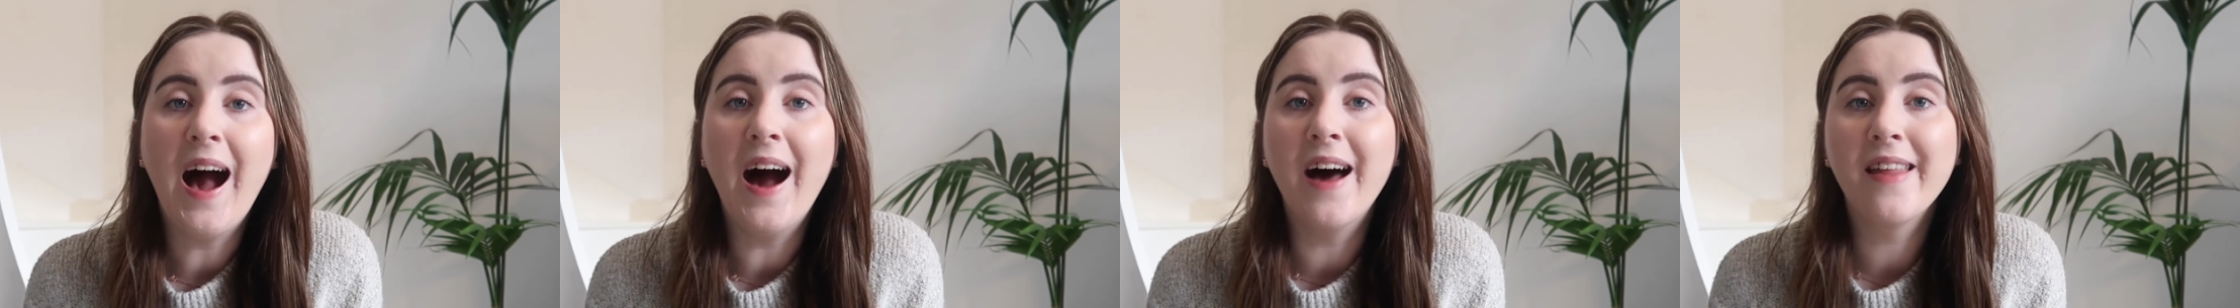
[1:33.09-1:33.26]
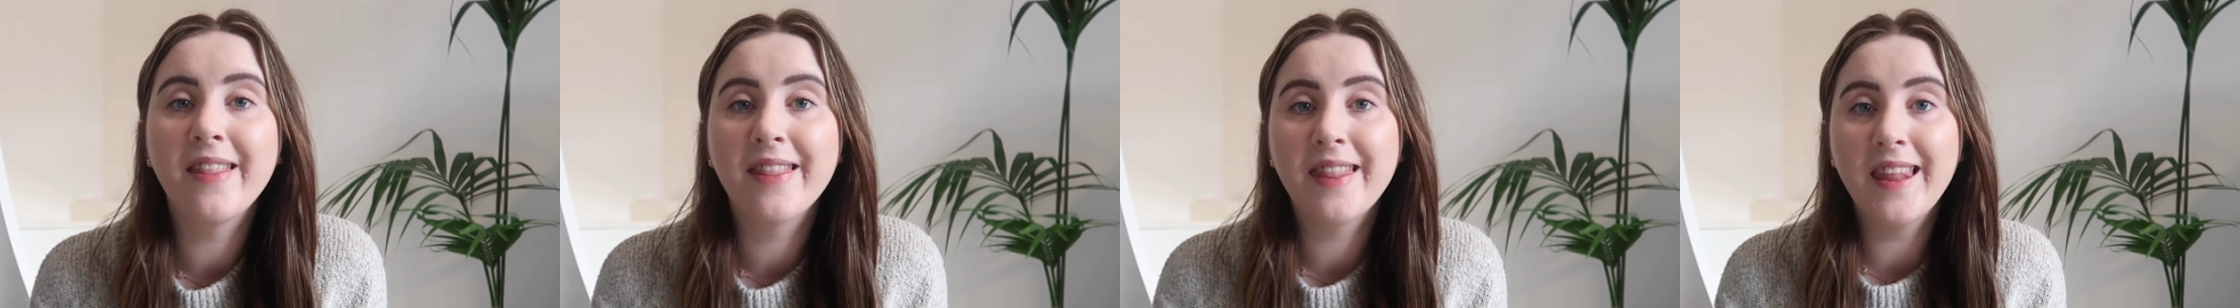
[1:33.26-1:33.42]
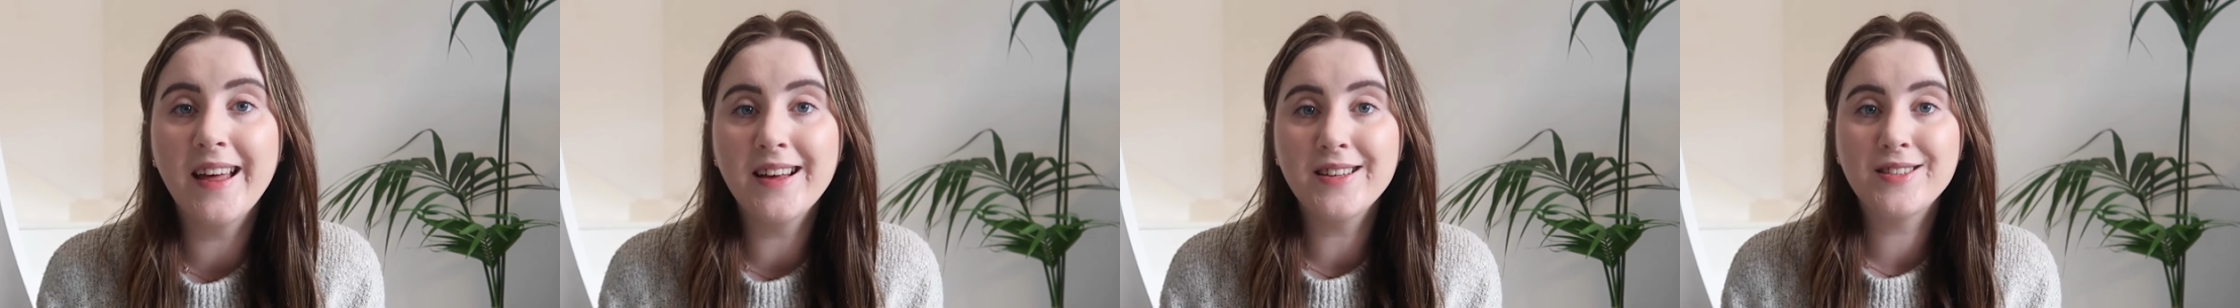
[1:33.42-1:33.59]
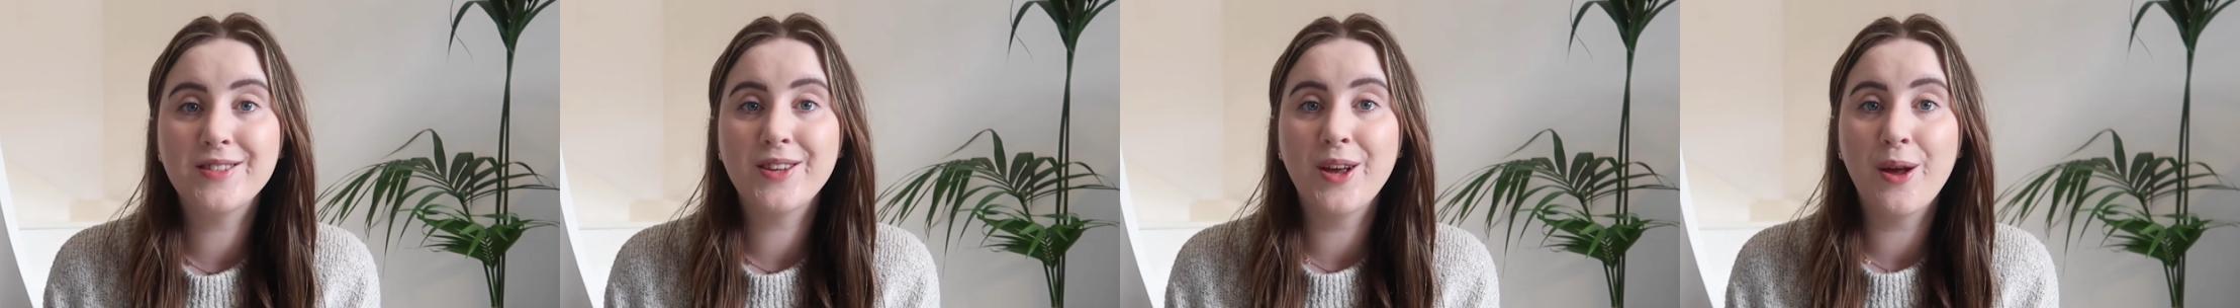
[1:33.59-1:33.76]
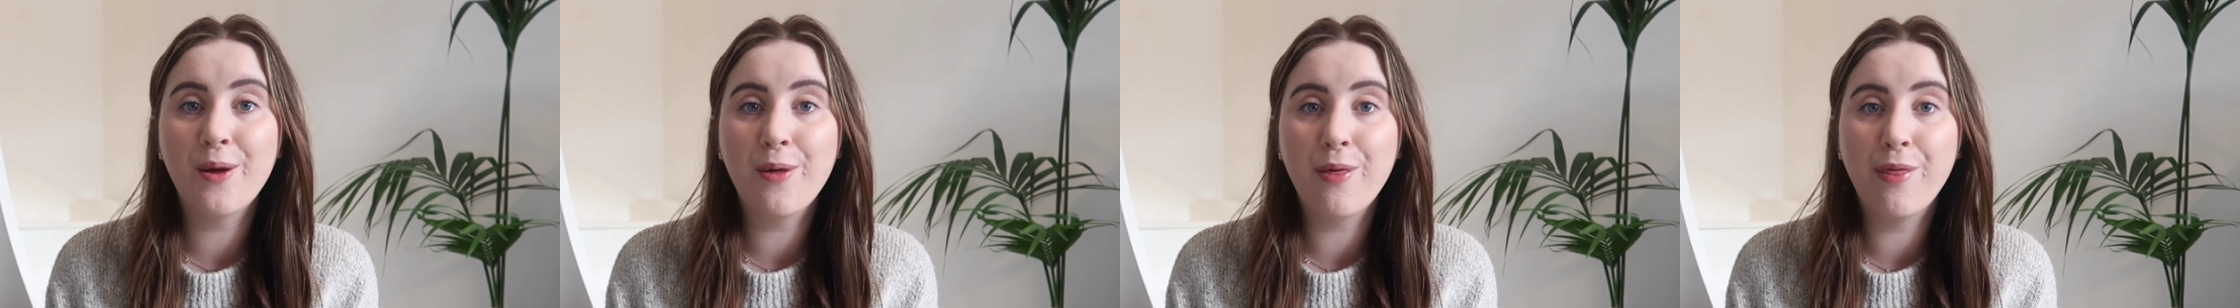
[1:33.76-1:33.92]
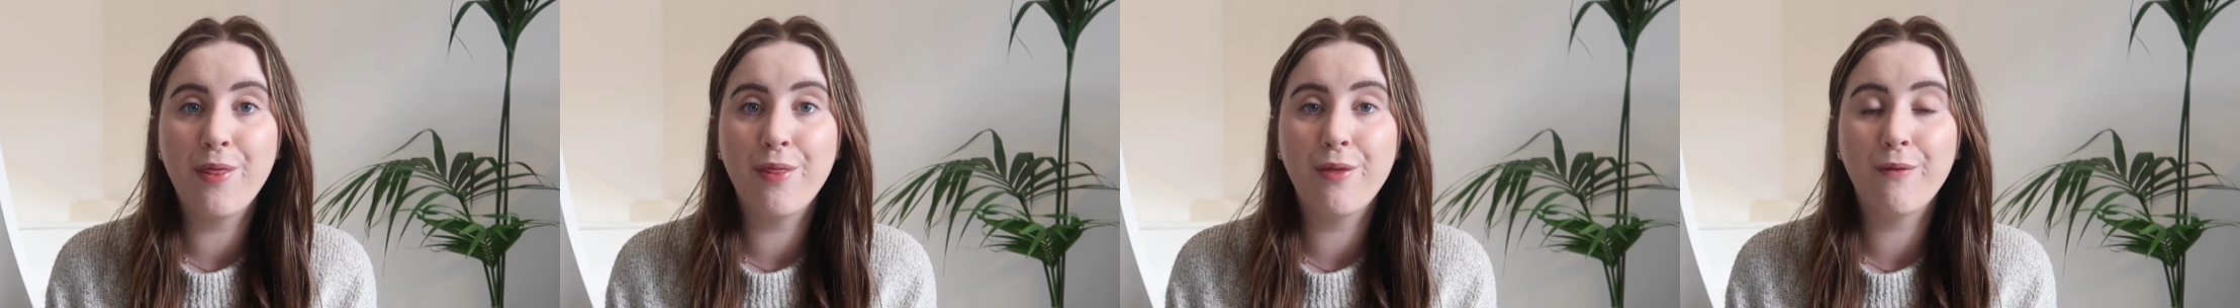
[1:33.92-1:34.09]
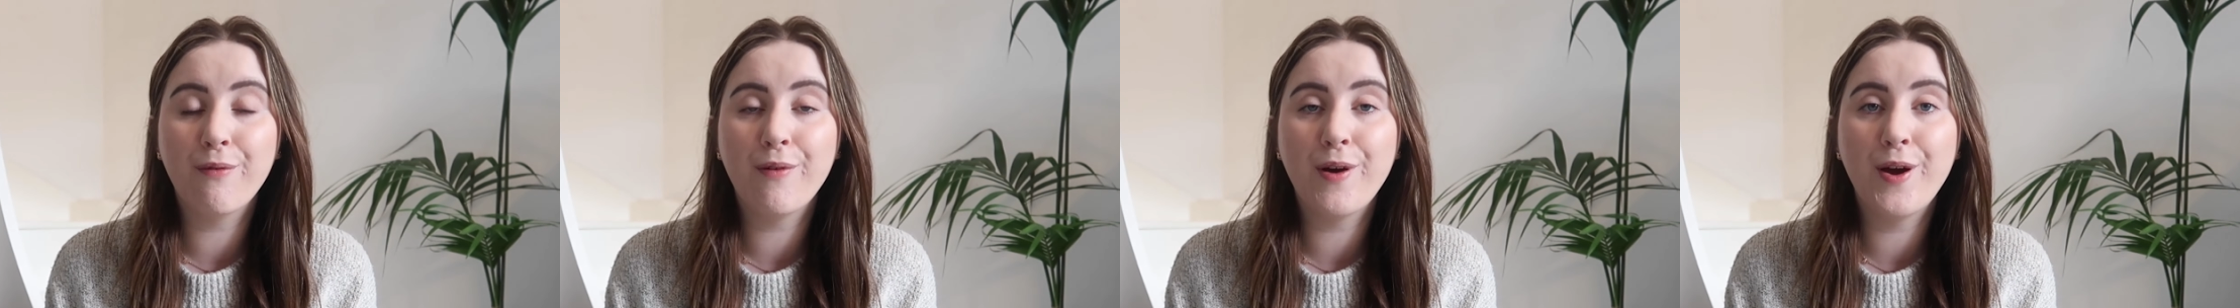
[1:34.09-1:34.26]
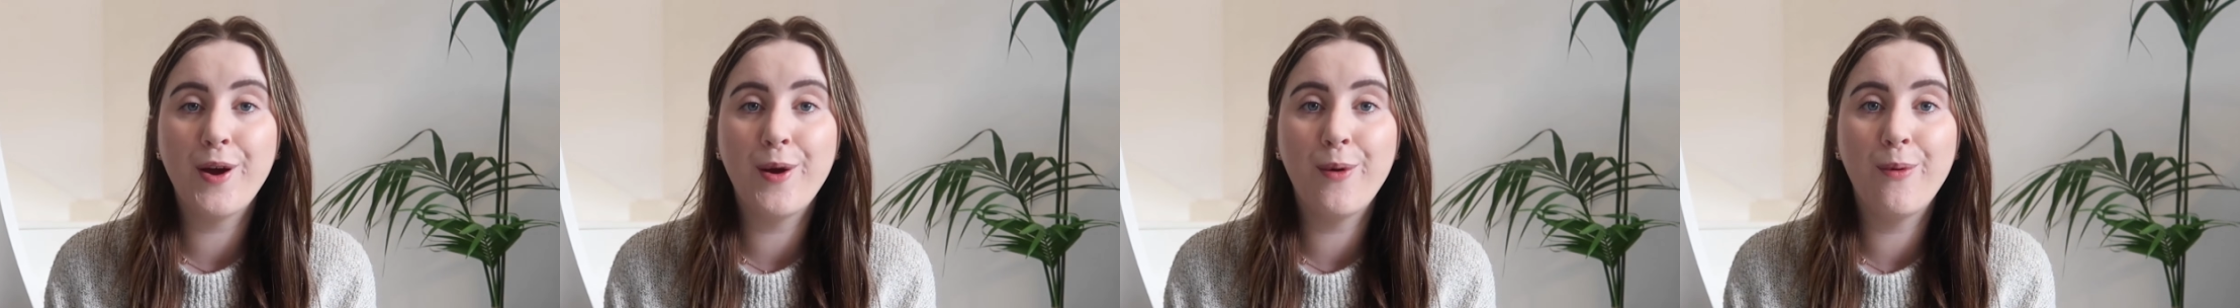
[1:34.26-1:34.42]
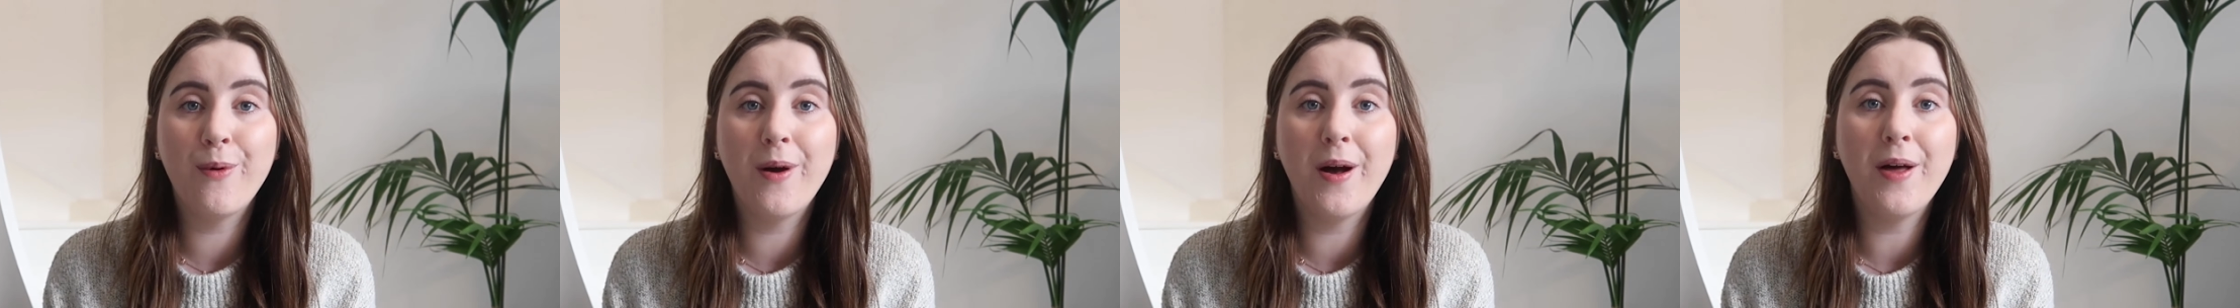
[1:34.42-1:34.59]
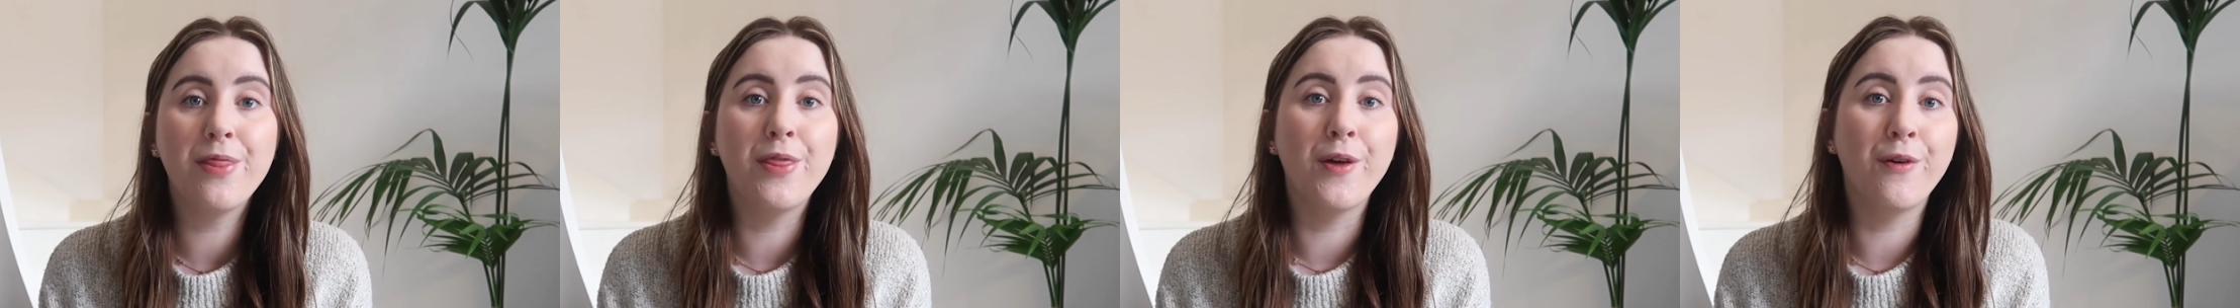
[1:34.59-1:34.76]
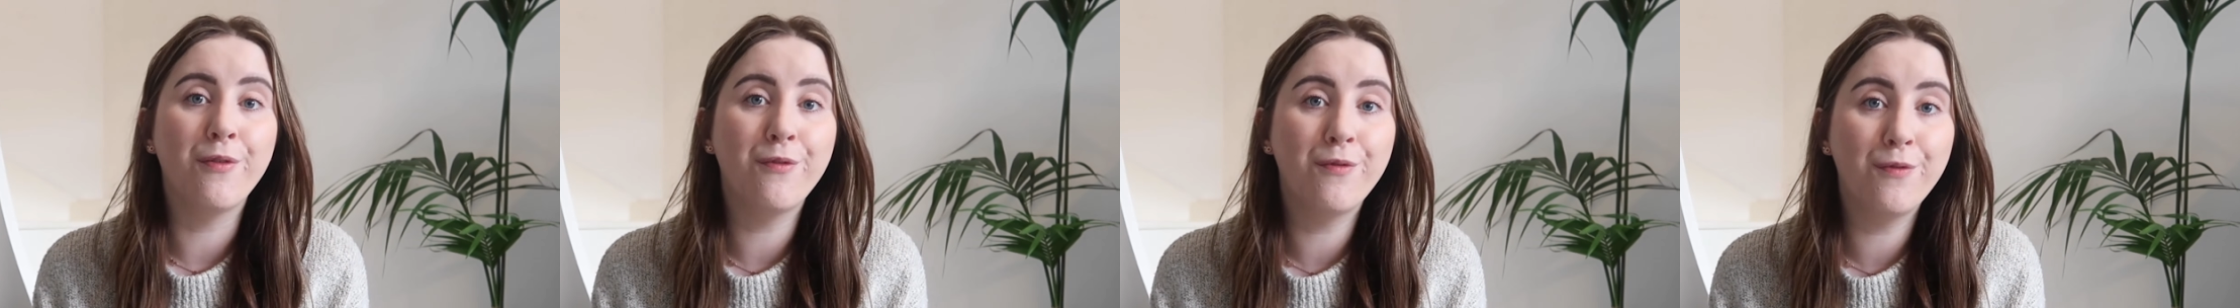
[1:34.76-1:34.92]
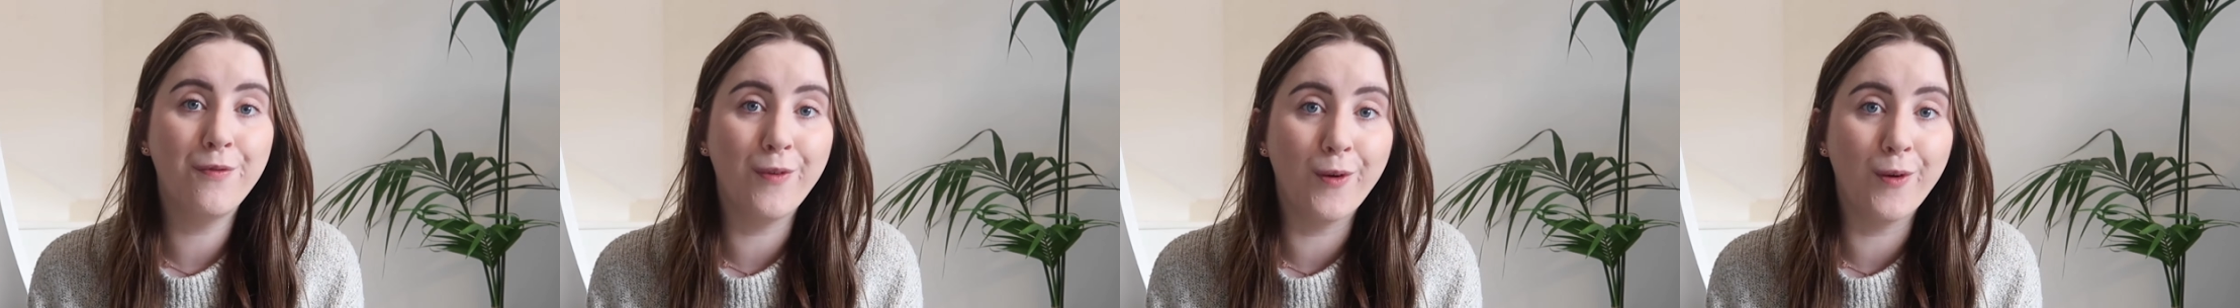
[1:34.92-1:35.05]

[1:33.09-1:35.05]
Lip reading: and let's go through the